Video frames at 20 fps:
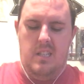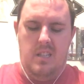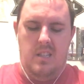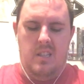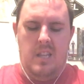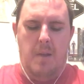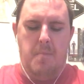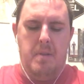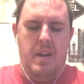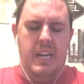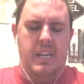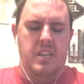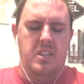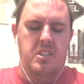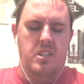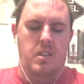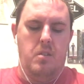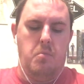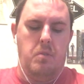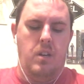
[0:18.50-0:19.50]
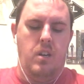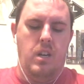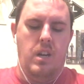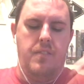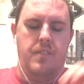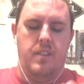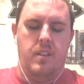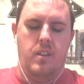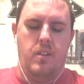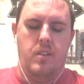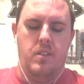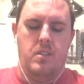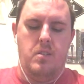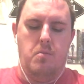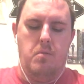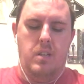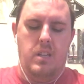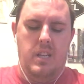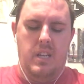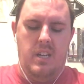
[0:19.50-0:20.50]
They package it well, even though it's
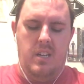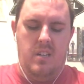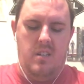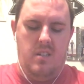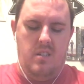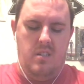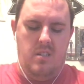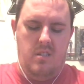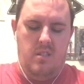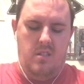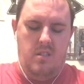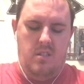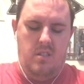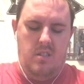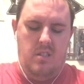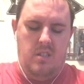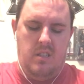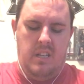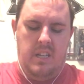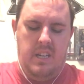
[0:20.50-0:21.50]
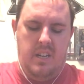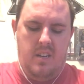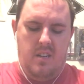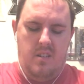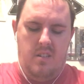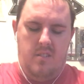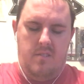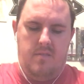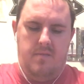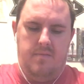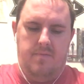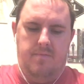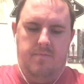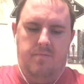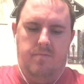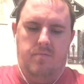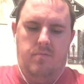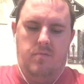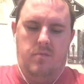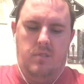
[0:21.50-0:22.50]
really, like,
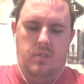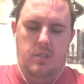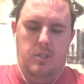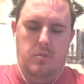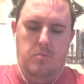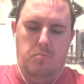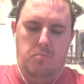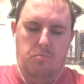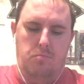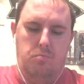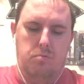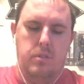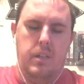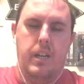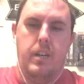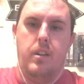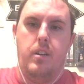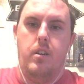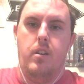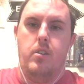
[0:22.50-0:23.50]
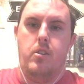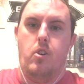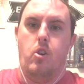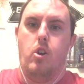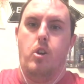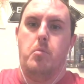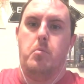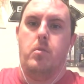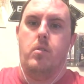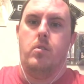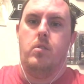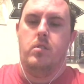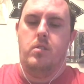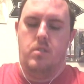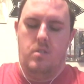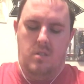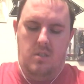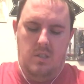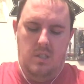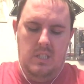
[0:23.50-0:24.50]
pretty durable.
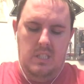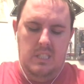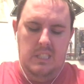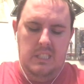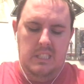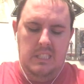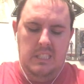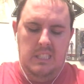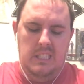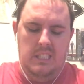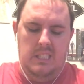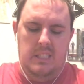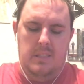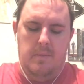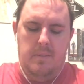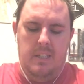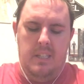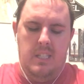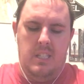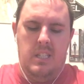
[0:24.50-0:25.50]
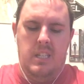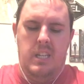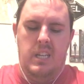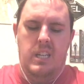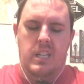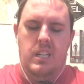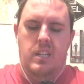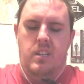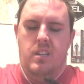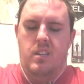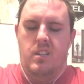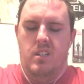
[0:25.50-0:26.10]
I mean, it's tin.